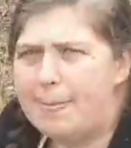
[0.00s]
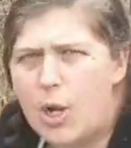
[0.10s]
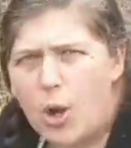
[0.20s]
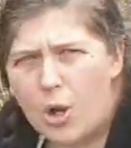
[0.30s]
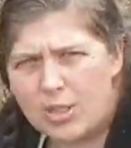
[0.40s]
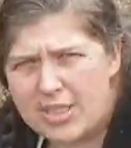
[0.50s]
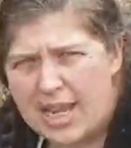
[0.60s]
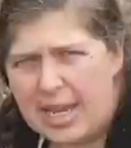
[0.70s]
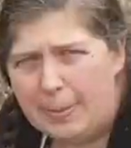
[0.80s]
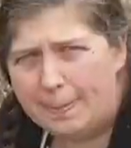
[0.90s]

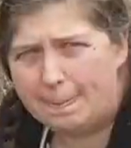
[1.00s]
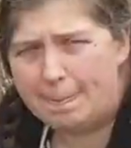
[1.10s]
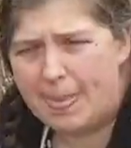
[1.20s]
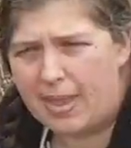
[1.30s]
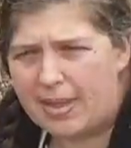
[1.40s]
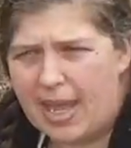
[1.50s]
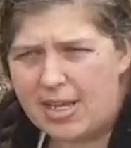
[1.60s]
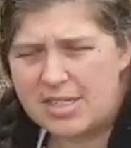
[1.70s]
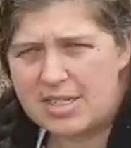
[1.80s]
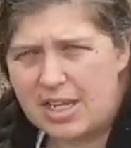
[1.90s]
naughty and
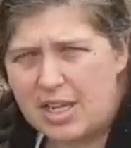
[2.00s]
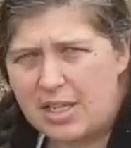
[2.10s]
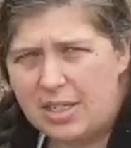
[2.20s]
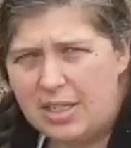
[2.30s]
likes to